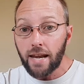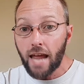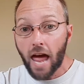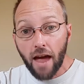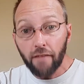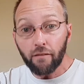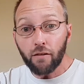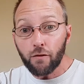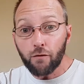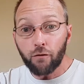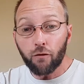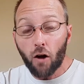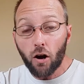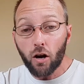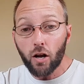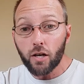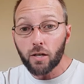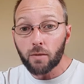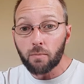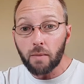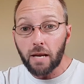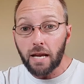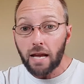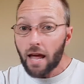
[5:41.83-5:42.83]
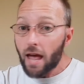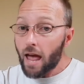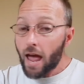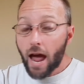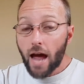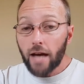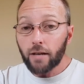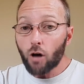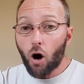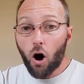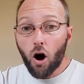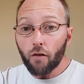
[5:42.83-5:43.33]
and haven't followed me.
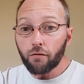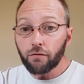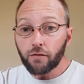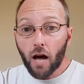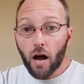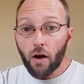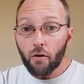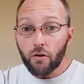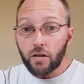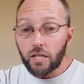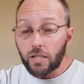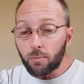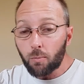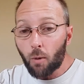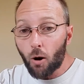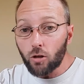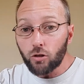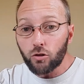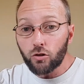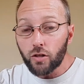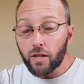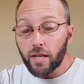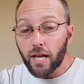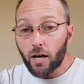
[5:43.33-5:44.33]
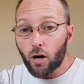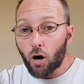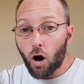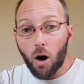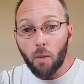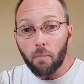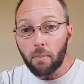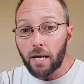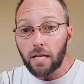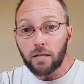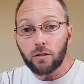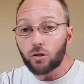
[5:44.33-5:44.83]
And after I respond to their
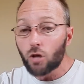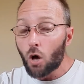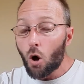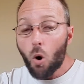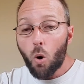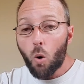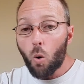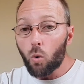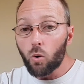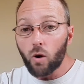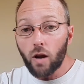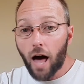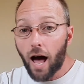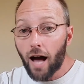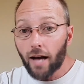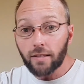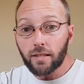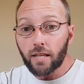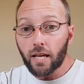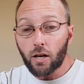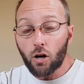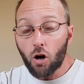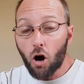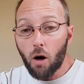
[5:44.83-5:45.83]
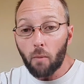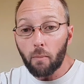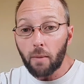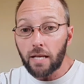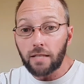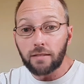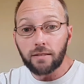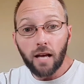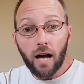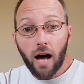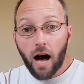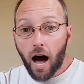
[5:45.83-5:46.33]
comments or like their
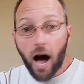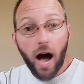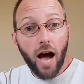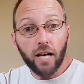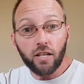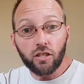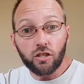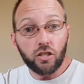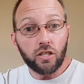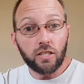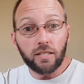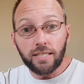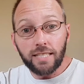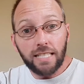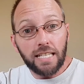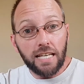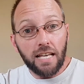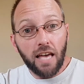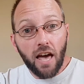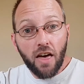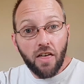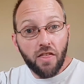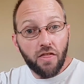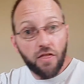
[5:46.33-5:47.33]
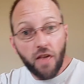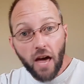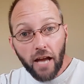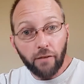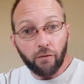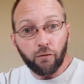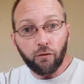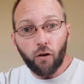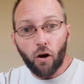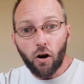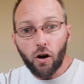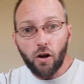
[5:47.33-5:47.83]
comments, I actually see
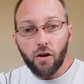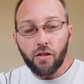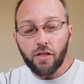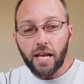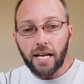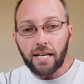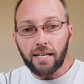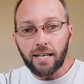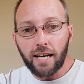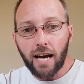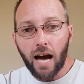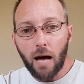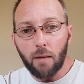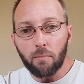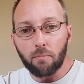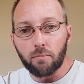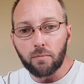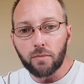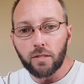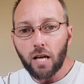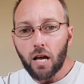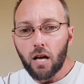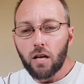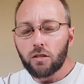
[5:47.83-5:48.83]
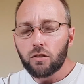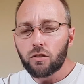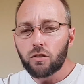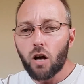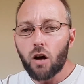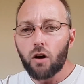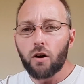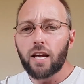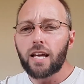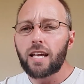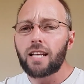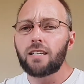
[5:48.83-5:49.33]
that follow then comes.
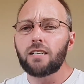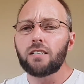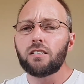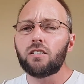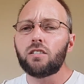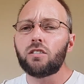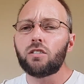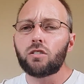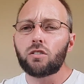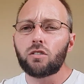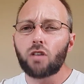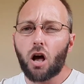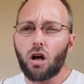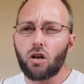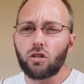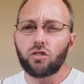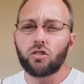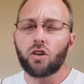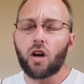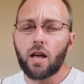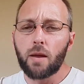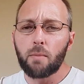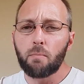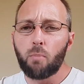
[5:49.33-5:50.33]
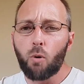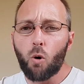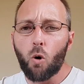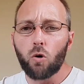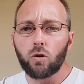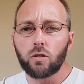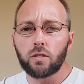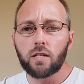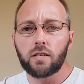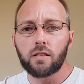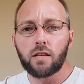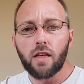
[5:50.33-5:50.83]
So it is so, so
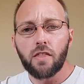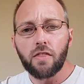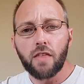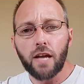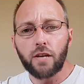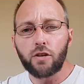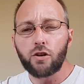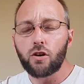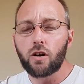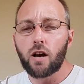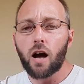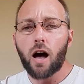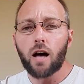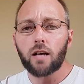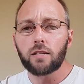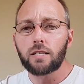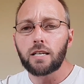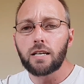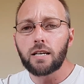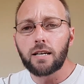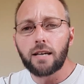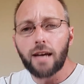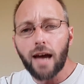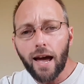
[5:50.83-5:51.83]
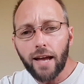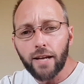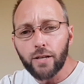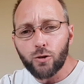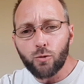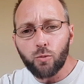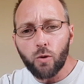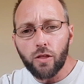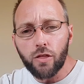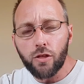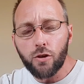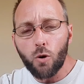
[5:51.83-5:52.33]
important that you guys
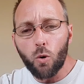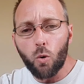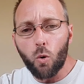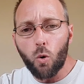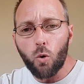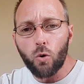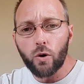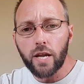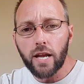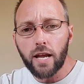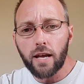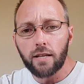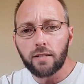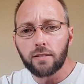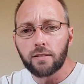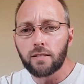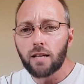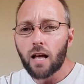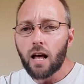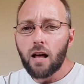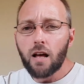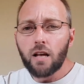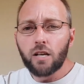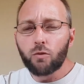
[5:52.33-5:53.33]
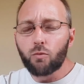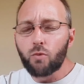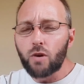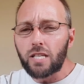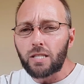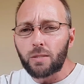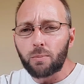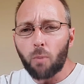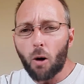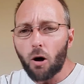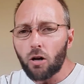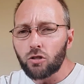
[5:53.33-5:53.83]
engage with your audience,
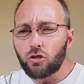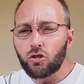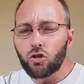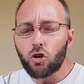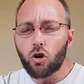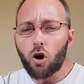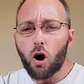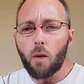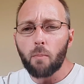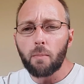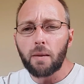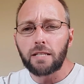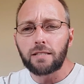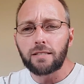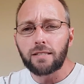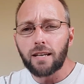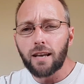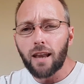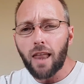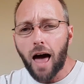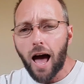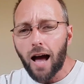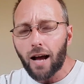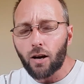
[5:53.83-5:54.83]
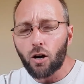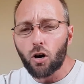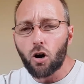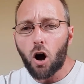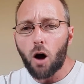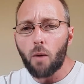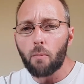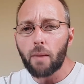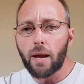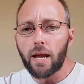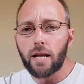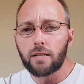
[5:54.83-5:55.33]
respond to comments, like
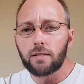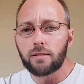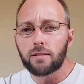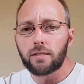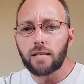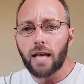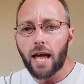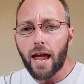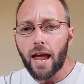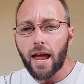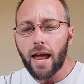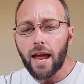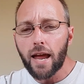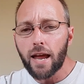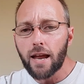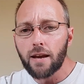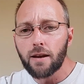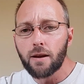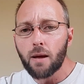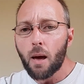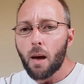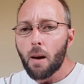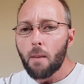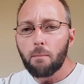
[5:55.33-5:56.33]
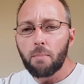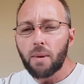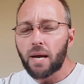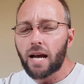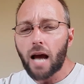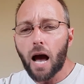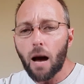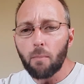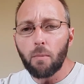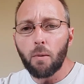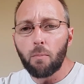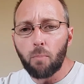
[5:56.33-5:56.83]
comments, and
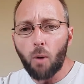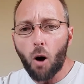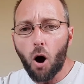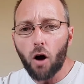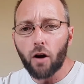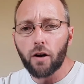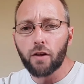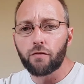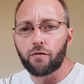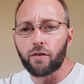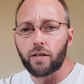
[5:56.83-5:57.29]
become a part